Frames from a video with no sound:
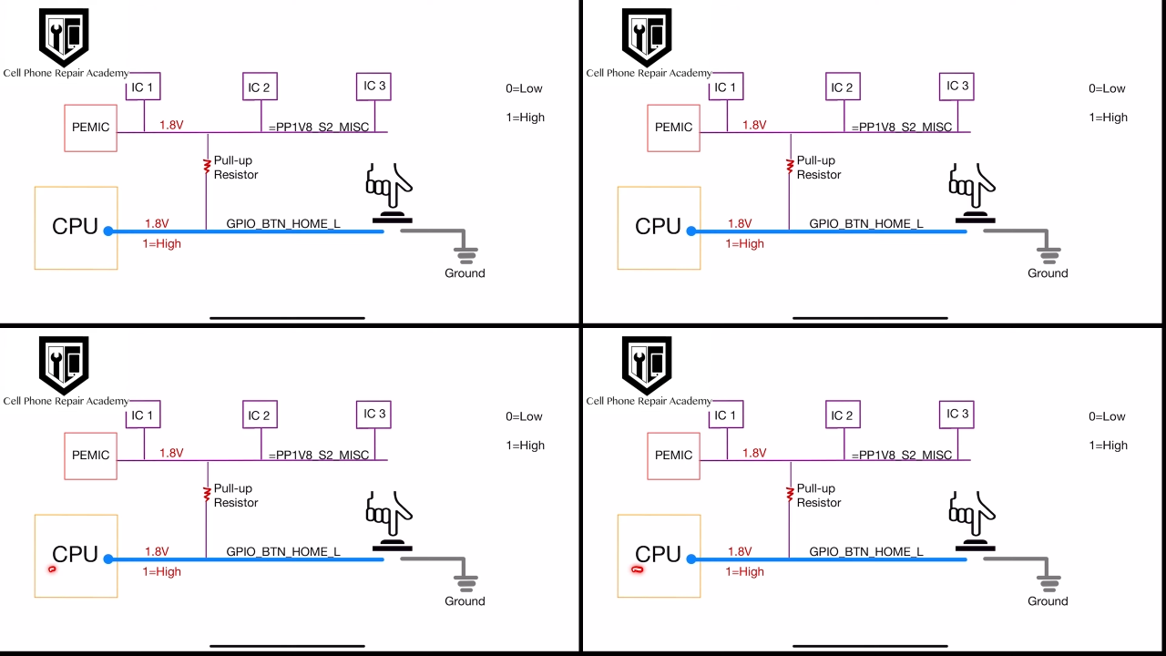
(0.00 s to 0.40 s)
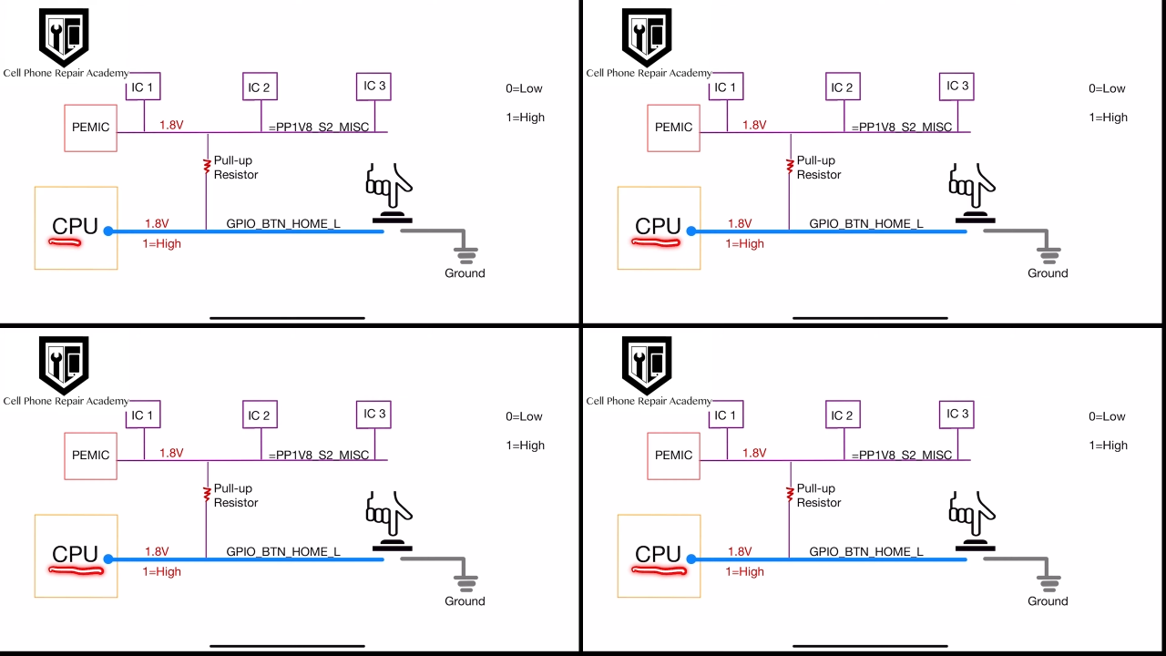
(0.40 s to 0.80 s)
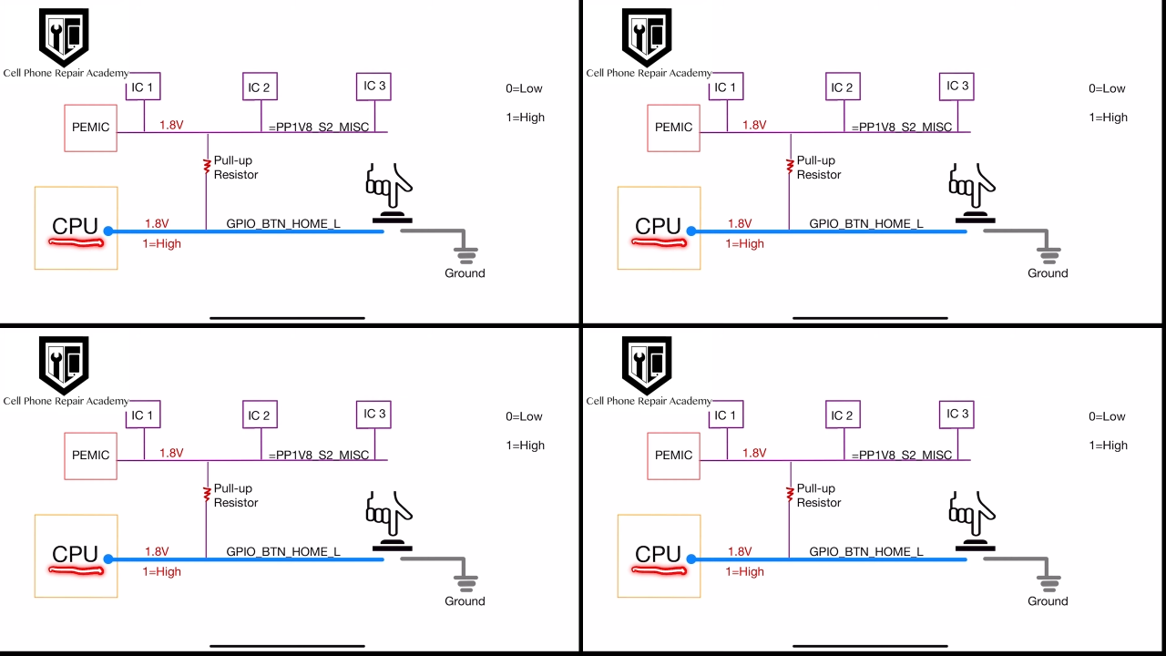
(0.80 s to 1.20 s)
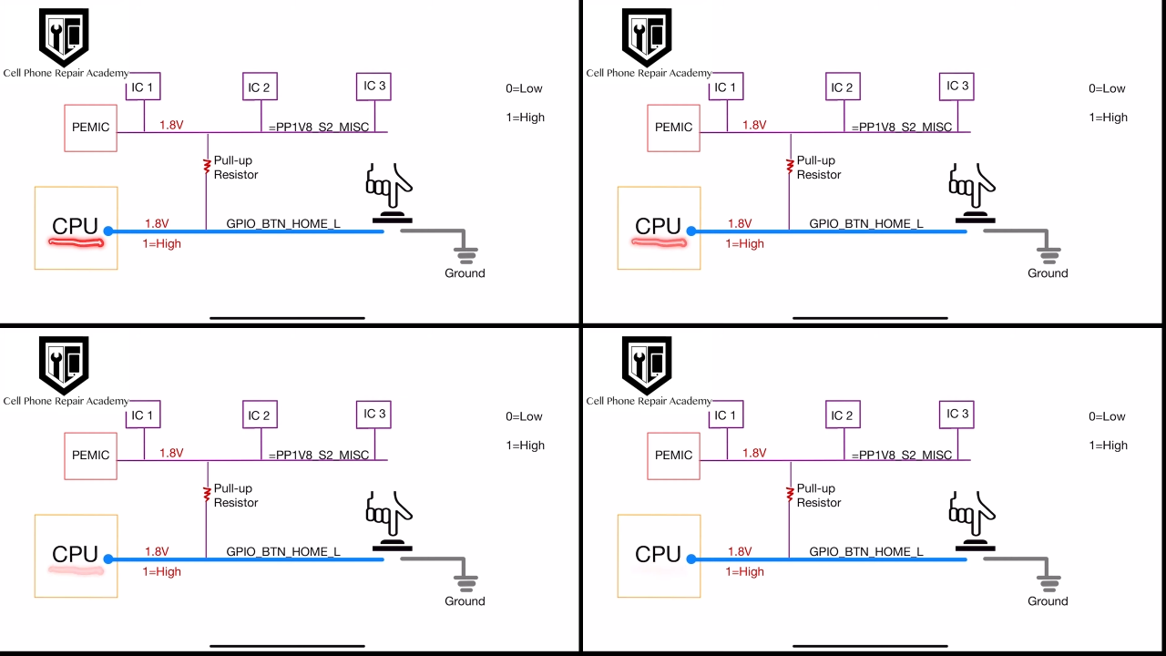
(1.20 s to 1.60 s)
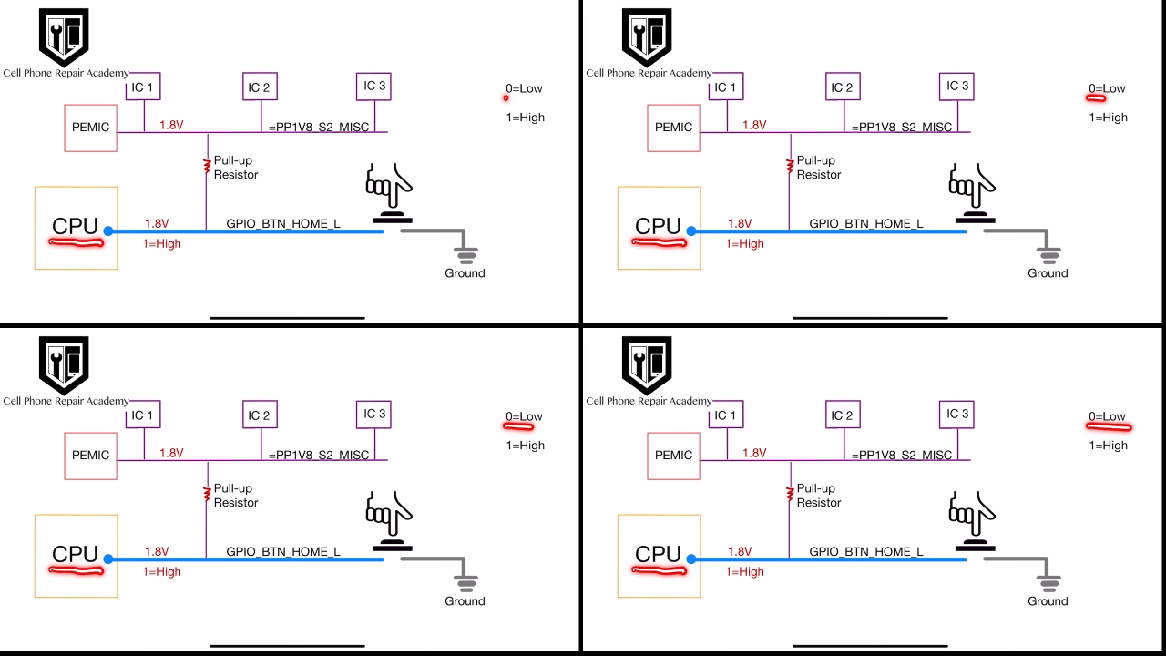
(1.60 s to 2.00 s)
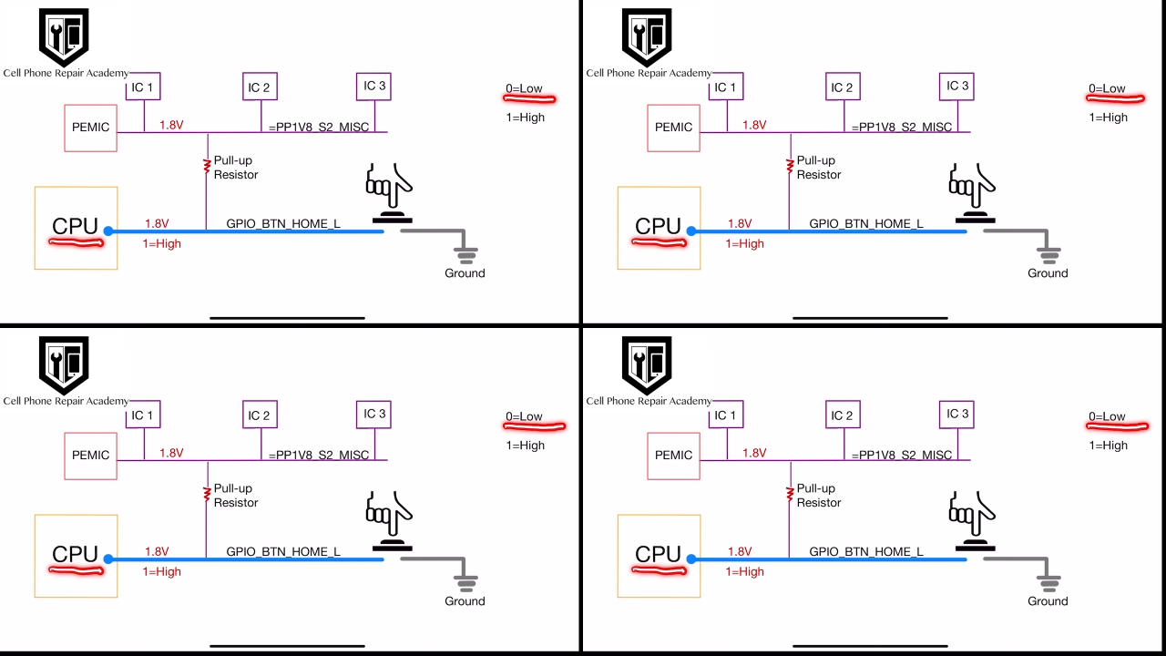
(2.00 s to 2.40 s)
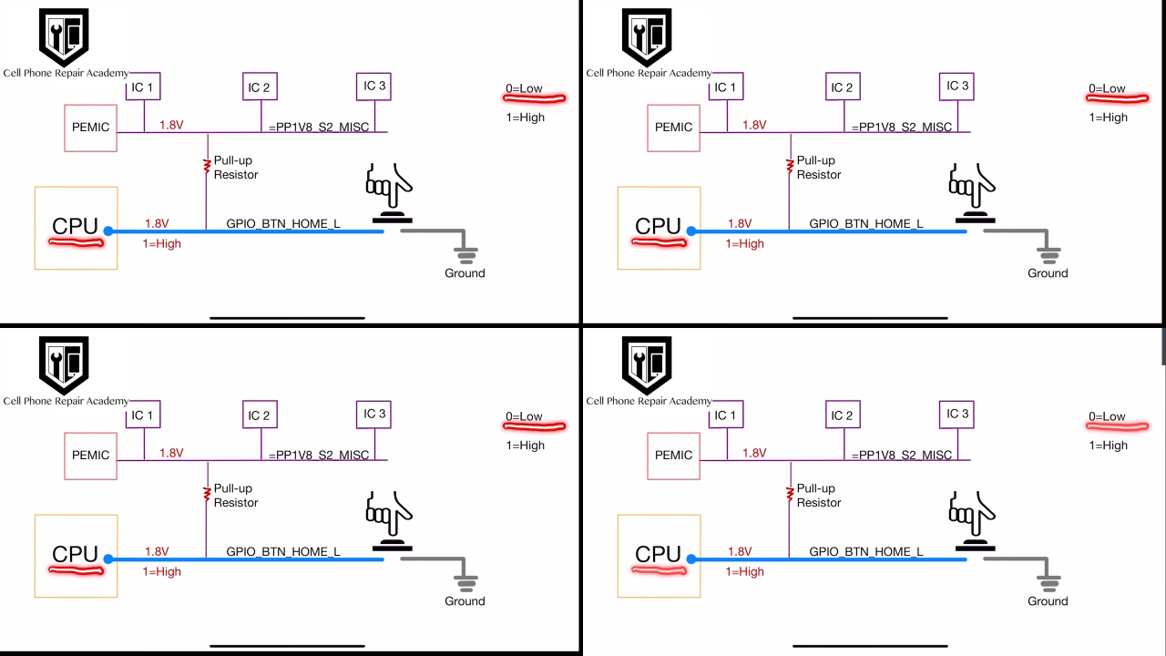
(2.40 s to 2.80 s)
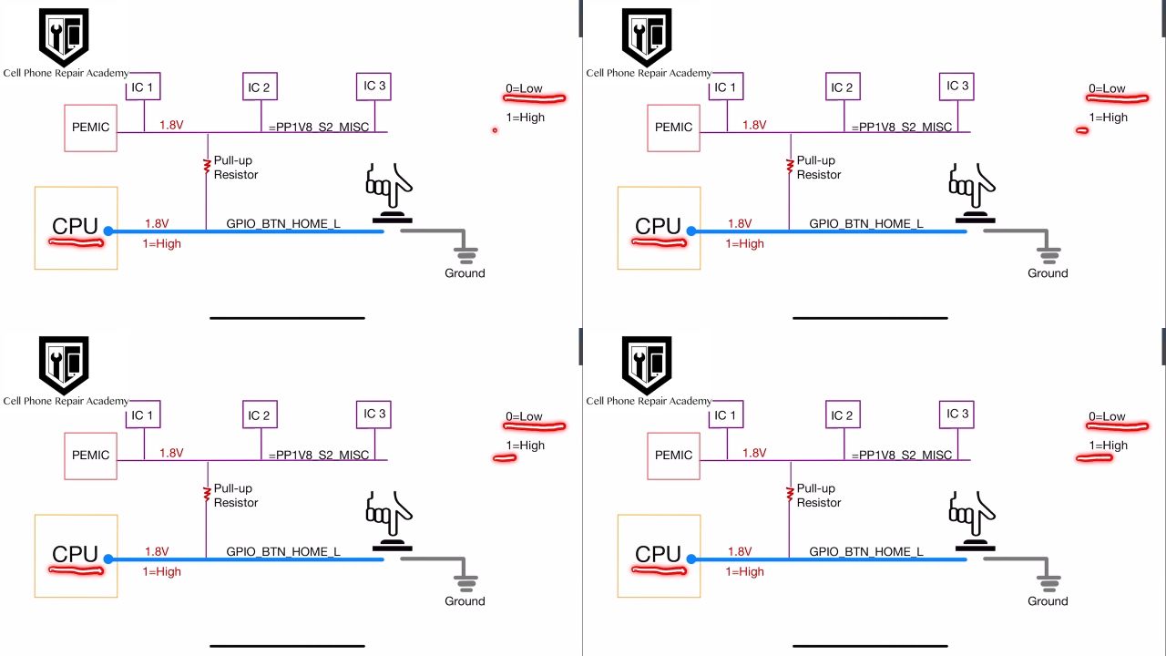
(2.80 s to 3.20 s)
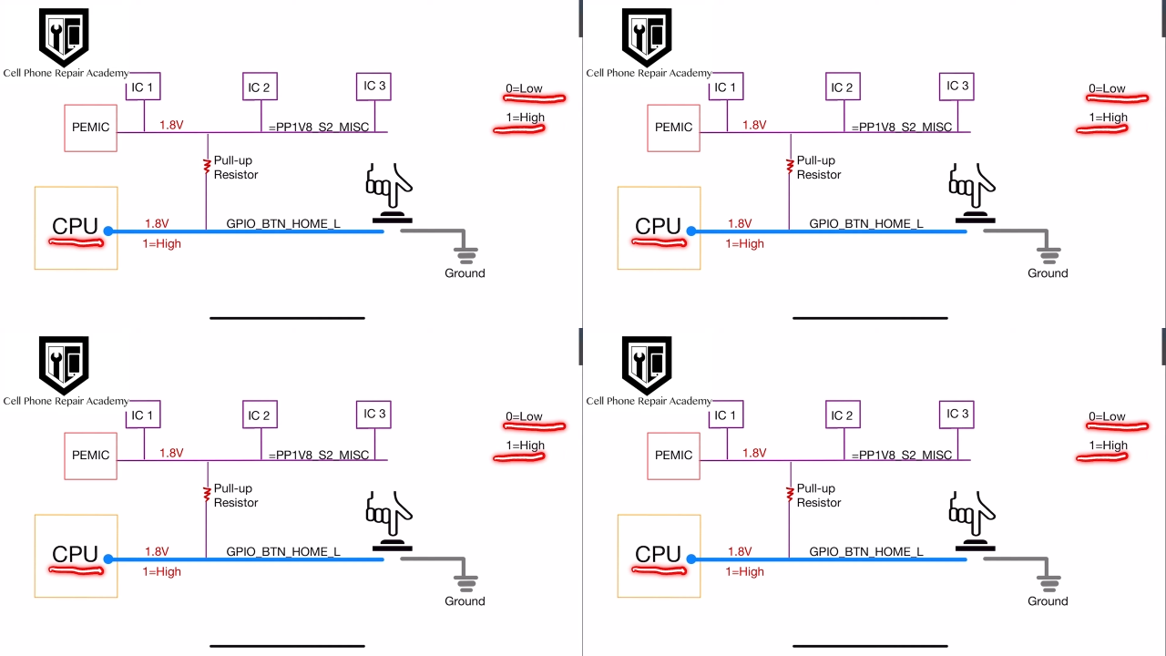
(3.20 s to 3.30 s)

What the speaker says: No face is visible, so there are no lips to read.